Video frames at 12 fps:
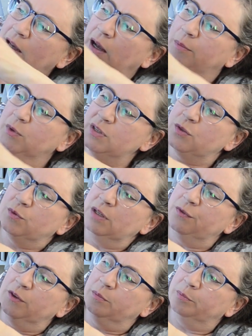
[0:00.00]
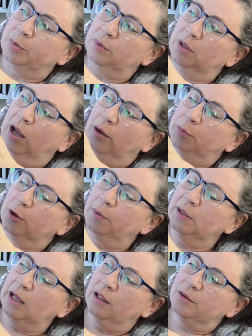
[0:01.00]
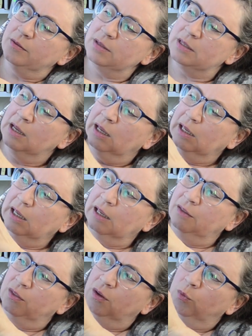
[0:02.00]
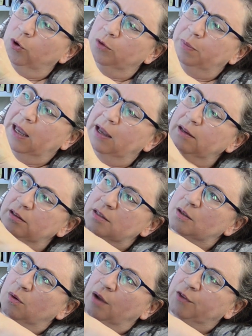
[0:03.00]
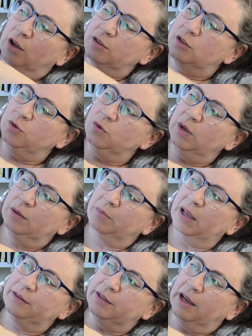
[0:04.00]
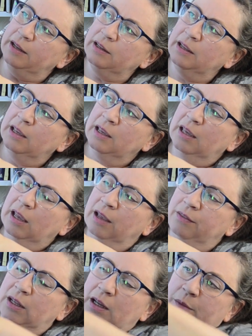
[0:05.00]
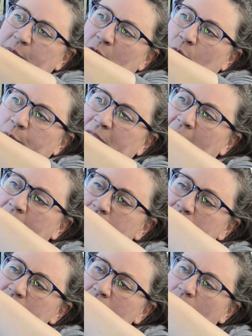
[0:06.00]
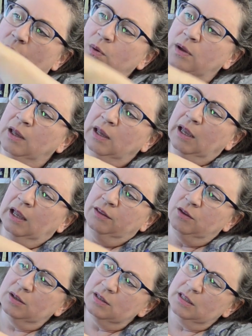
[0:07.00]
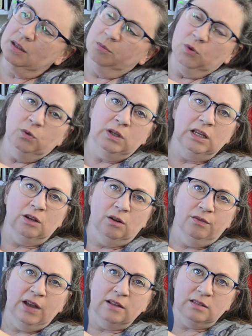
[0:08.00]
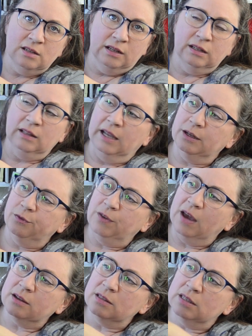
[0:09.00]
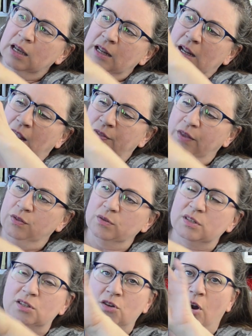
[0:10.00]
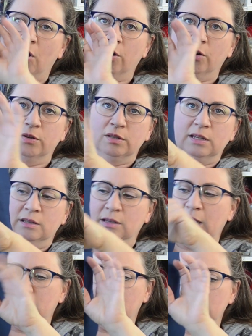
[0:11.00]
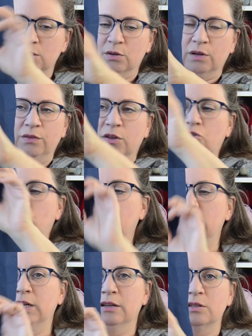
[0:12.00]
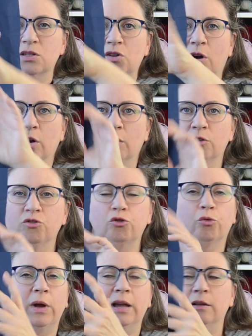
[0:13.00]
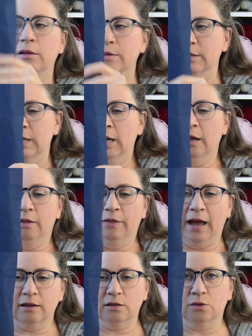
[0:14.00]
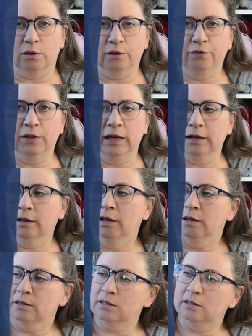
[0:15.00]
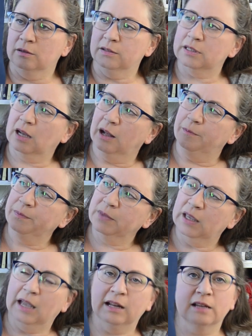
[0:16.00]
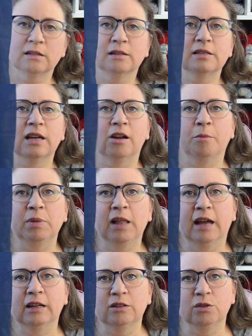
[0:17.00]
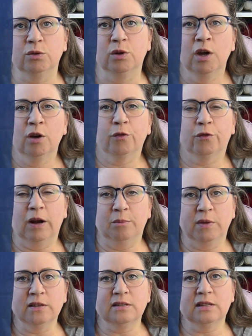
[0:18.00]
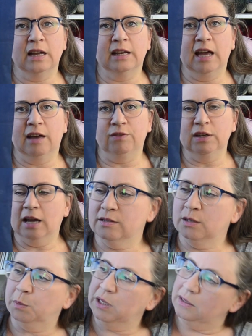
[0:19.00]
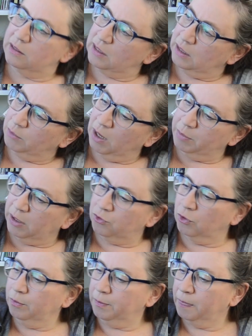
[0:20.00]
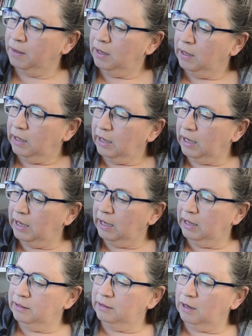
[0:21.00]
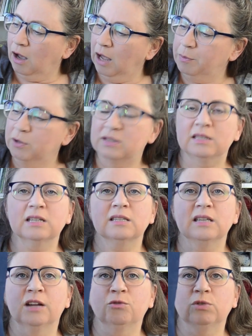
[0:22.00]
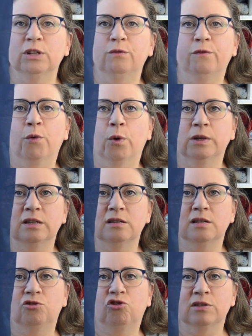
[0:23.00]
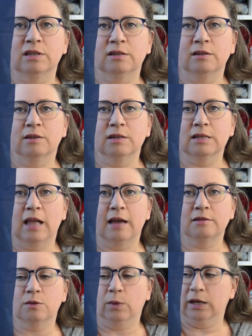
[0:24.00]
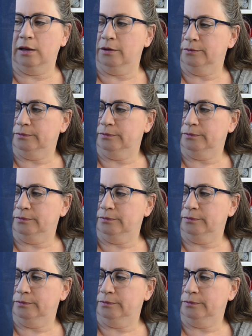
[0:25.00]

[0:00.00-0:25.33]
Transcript: There's 3 different purple colors in the word bed. So I've got 2 in bed done, and then up here will be and so. And you can see the moon here, and that's done in light effects. And then there's stars and sort of the shooting star trails, that sort of thing still to come. And as I said, I'm planning to frame this and have it a piece in my bedroom. And I put 640 stitches into this last week.